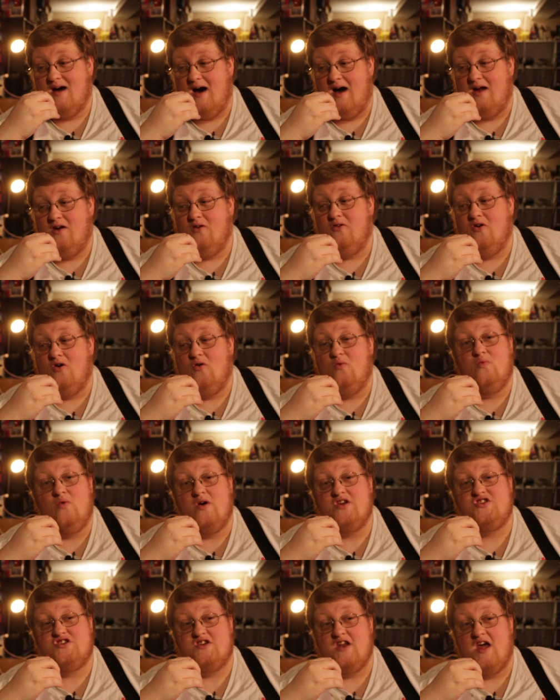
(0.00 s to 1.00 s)
I don't know
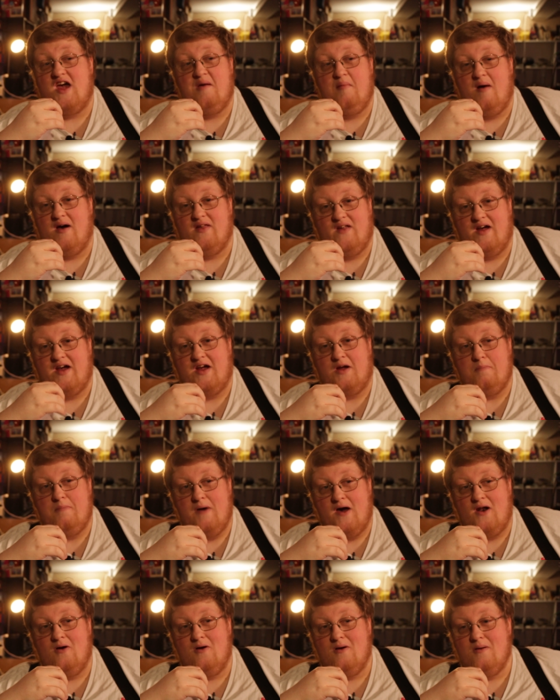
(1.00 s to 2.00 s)
which name I like
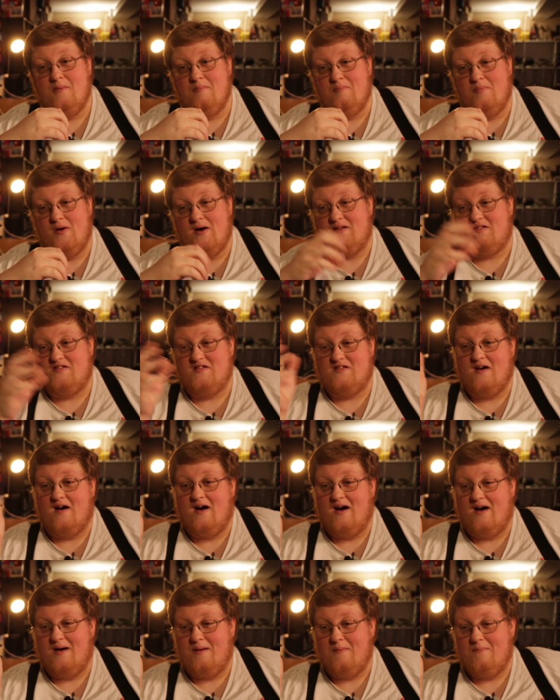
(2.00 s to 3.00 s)
better, but
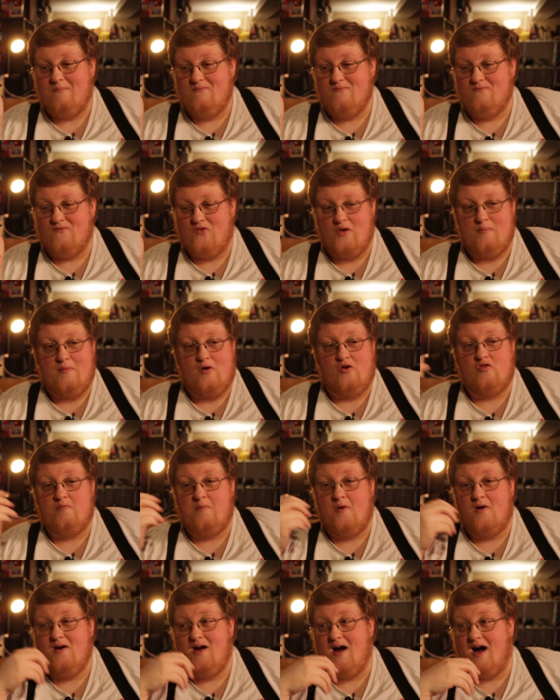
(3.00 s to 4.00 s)
for the most
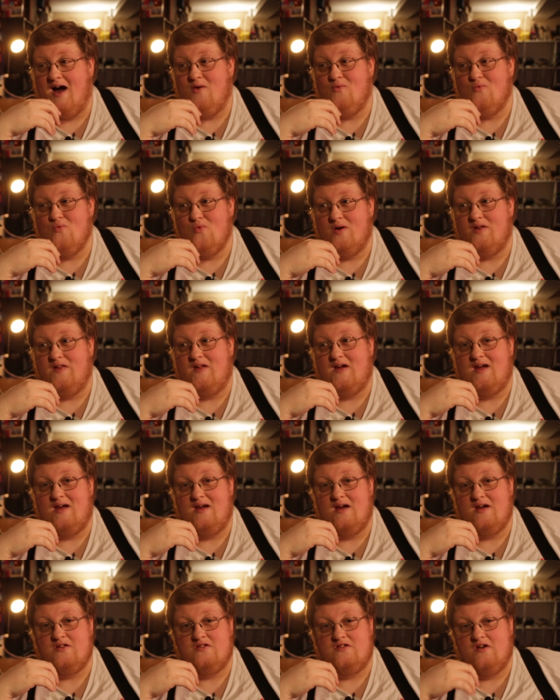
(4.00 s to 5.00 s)
part, I
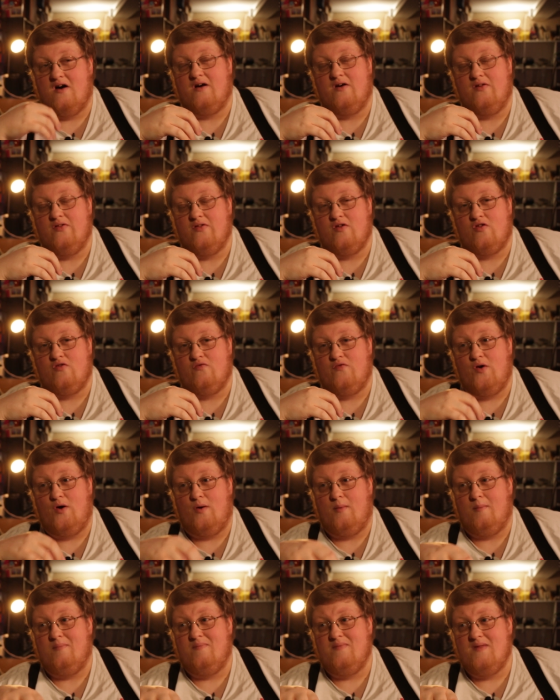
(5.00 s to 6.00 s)
really dug this
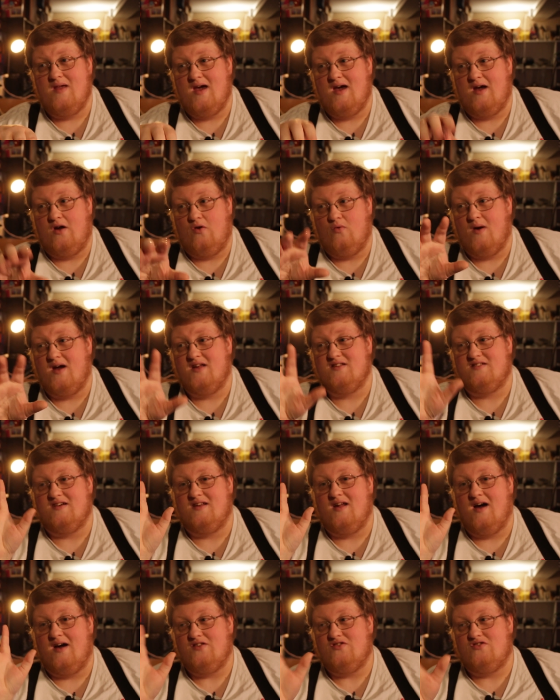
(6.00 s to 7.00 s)
film.
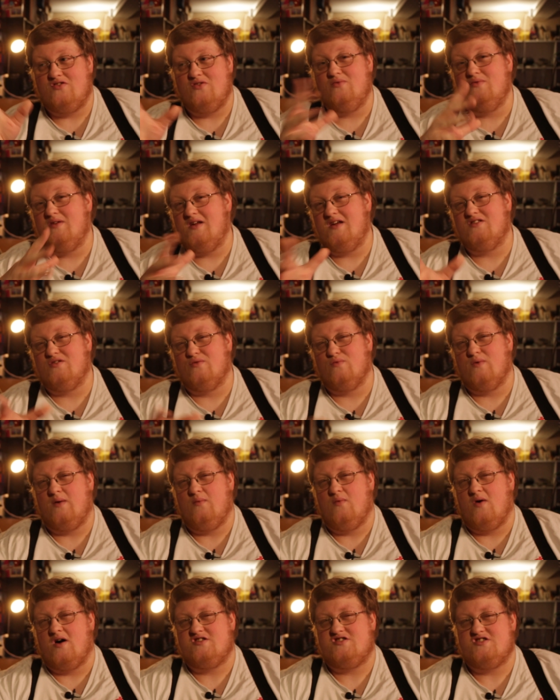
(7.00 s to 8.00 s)
Granted, I do need to
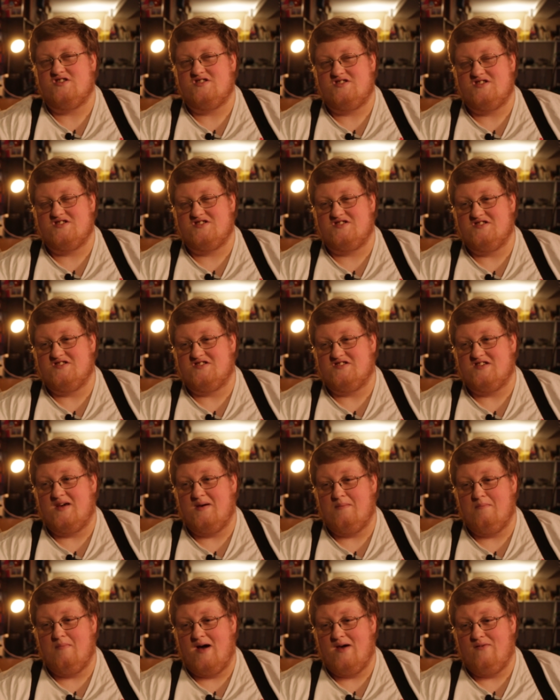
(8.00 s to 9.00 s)
rewatch it just to
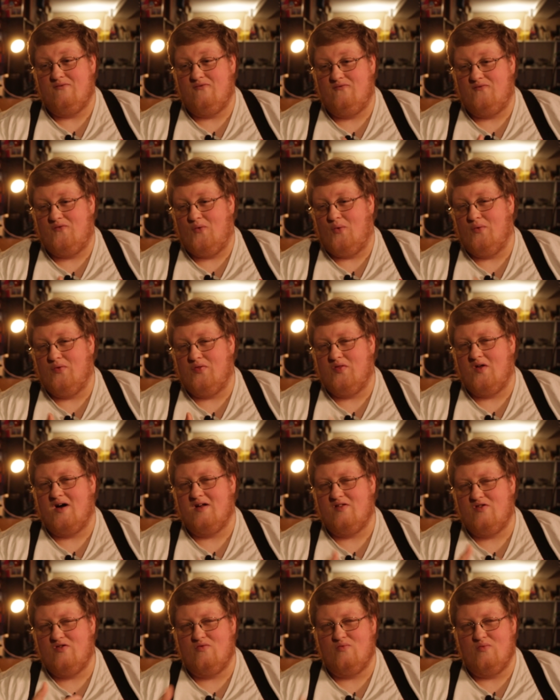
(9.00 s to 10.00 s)
see my full
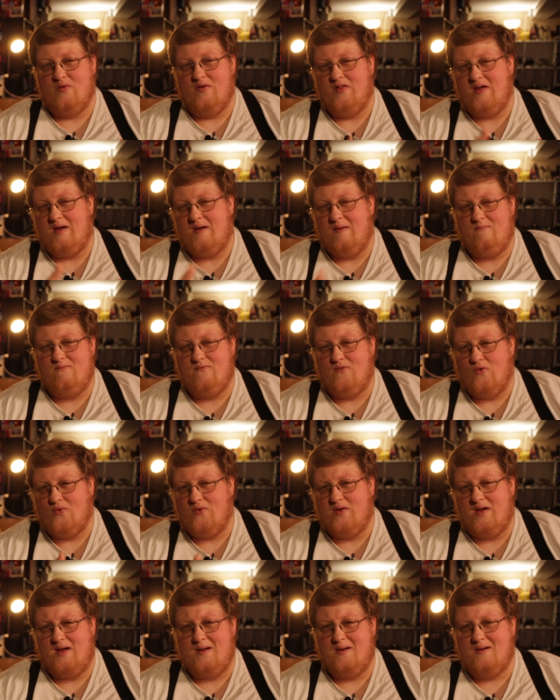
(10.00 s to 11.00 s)
thoughts really
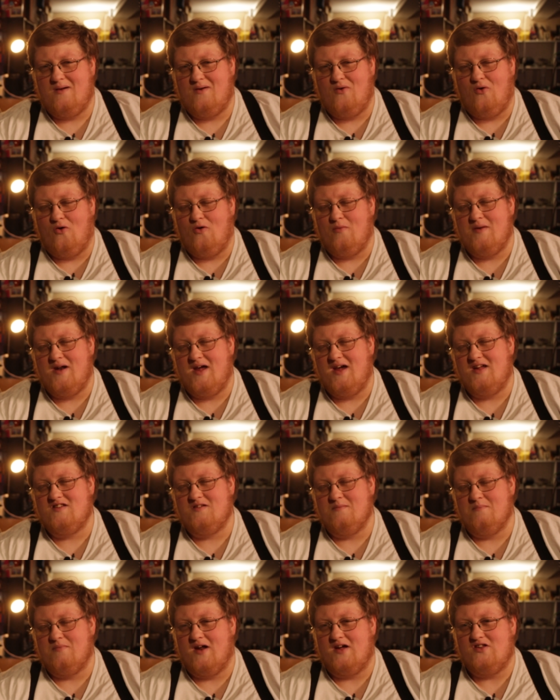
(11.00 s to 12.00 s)
fully culminate,
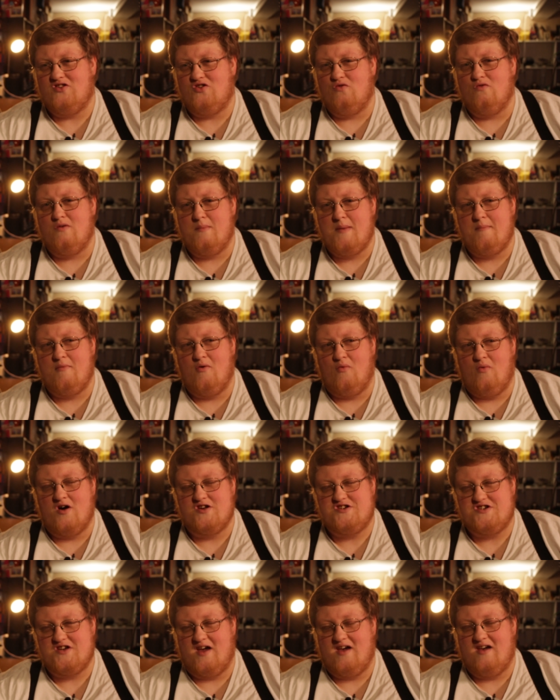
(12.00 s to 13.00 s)
but I do remember
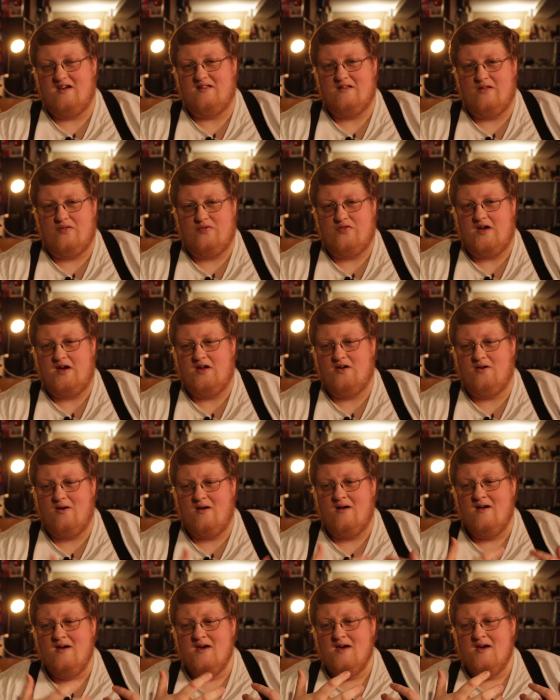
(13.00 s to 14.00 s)
watching it in the
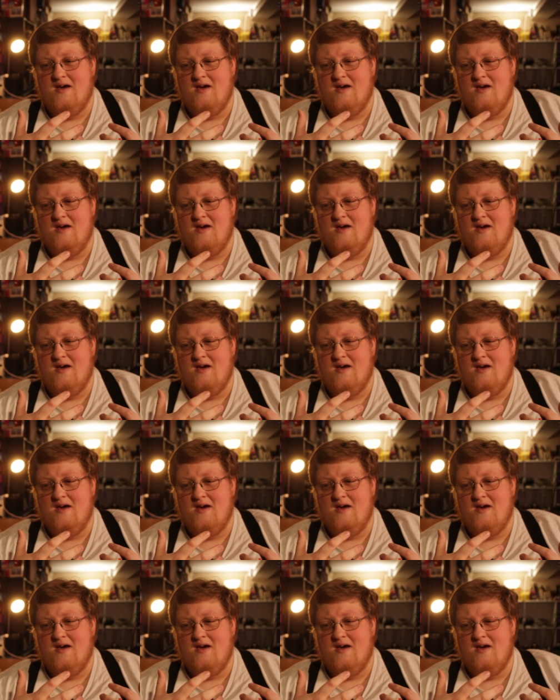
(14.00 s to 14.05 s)
theater